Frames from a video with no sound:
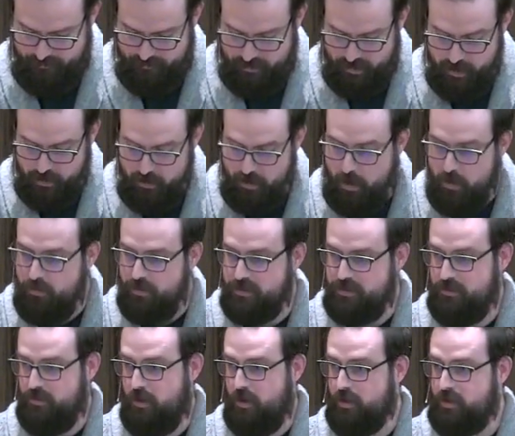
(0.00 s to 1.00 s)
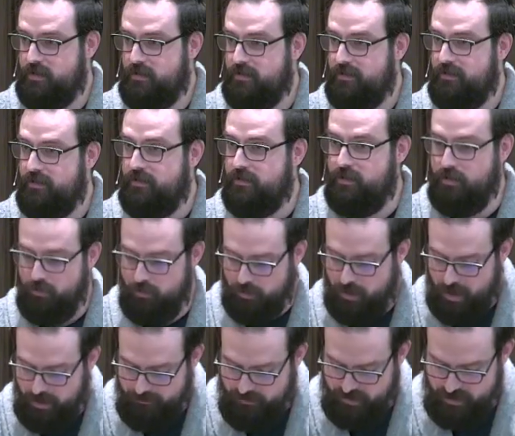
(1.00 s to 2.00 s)
You know the stalk. You
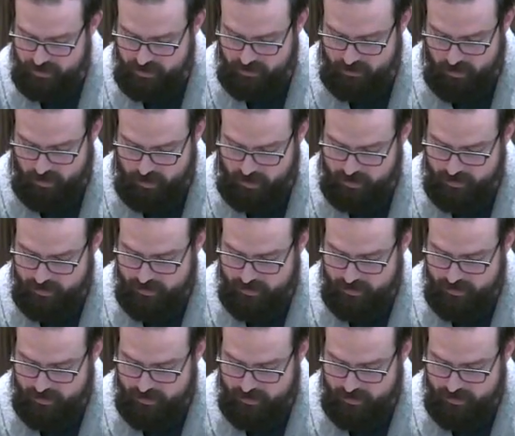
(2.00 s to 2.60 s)
love the stalk.